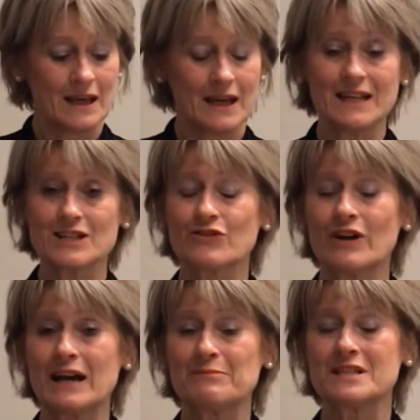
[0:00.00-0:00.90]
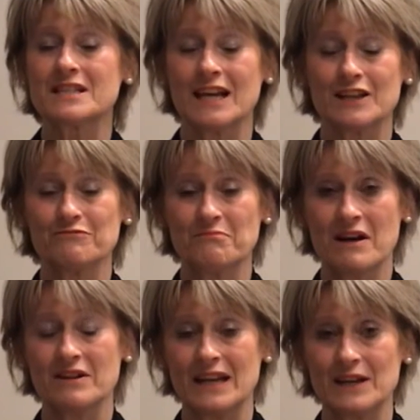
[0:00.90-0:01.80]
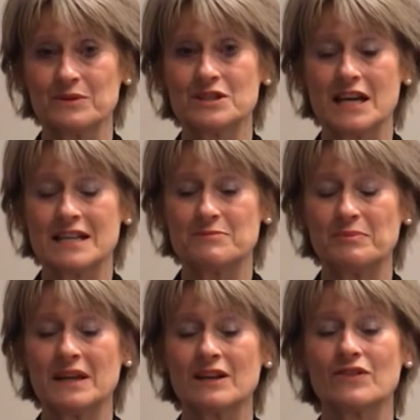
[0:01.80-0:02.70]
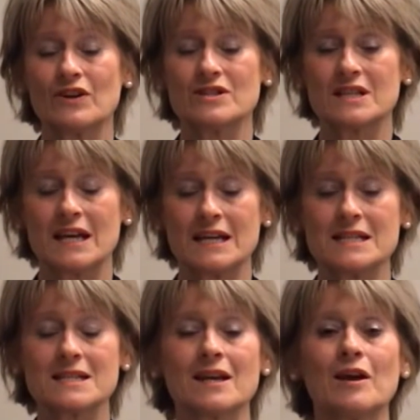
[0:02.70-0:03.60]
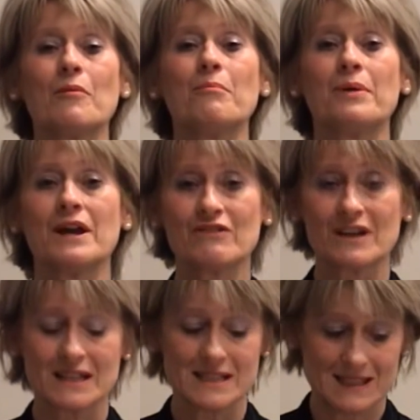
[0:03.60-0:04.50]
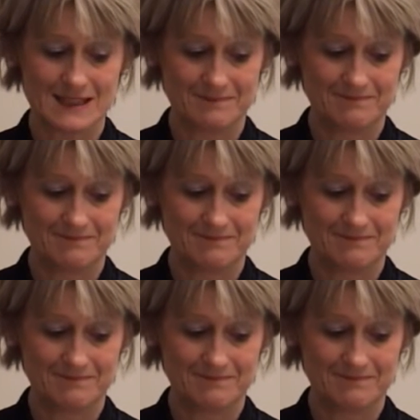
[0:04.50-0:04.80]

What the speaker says: he described the state of Māori language as being in those days perilous.